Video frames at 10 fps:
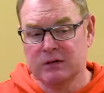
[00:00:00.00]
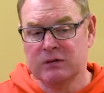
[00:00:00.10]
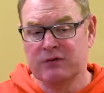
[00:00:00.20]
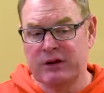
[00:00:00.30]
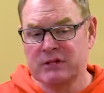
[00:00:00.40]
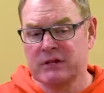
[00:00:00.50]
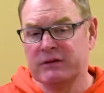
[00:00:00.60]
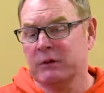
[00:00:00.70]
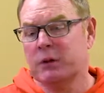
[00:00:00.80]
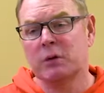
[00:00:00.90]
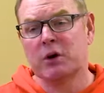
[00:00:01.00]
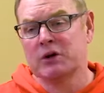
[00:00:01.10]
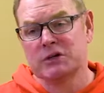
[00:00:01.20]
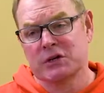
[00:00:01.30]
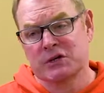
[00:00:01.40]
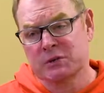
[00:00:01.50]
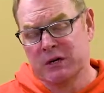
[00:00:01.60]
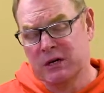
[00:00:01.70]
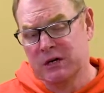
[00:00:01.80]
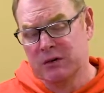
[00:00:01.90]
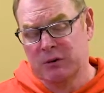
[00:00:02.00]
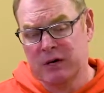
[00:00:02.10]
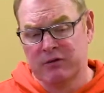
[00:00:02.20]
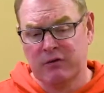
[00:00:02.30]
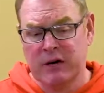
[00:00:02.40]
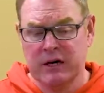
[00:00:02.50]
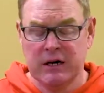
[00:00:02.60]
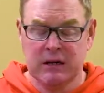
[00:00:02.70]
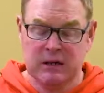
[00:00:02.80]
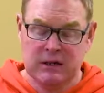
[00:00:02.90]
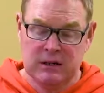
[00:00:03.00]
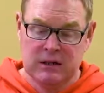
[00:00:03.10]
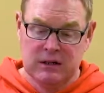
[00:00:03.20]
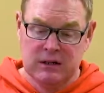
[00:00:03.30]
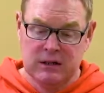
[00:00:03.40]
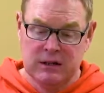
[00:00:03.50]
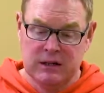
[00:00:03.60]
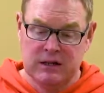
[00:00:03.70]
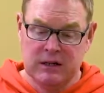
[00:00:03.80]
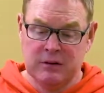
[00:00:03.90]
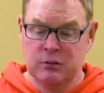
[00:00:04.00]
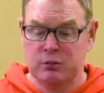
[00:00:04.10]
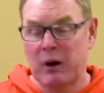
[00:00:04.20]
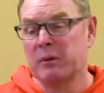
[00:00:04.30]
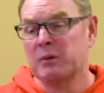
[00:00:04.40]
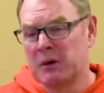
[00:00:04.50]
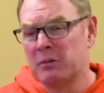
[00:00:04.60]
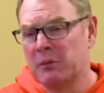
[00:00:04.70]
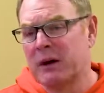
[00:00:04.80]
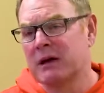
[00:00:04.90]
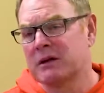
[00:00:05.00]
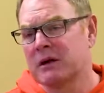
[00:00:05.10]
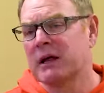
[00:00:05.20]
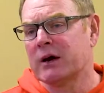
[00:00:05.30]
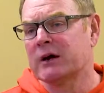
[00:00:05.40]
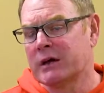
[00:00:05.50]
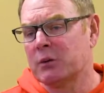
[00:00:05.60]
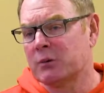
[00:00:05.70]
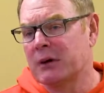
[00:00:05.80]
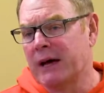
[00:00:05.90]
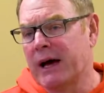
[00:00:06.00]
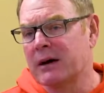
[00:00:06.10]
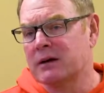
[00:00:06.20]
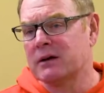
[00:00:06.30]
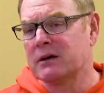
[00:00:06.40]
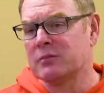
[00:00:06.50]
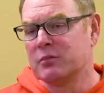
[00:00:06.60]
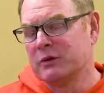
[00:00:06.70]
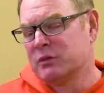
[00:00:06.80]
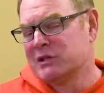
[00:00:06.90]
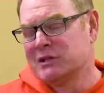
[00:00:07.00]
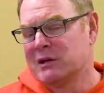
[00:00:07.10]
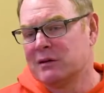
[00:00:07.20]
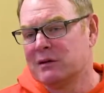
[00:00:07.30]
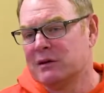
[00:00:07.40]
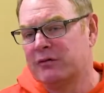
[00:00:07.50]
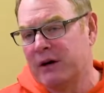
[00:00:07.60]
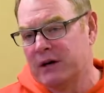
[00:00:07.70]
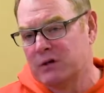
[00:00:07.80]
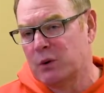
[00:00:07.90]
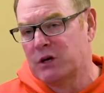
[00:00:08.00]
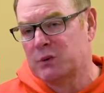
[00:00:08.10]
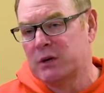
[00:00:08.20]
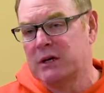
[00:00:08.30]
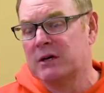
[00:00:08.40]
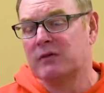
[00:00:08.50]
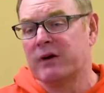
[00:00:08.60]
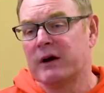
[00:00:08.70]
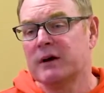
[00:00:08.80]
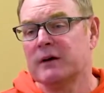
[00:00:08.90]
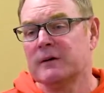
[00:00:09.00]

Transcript: so defensively, we weren't as good as we needed to be on Friday. Uh, that that would probably be the, the big the glaring thing would be that the, the, we just didn't defend as well as we need to defend.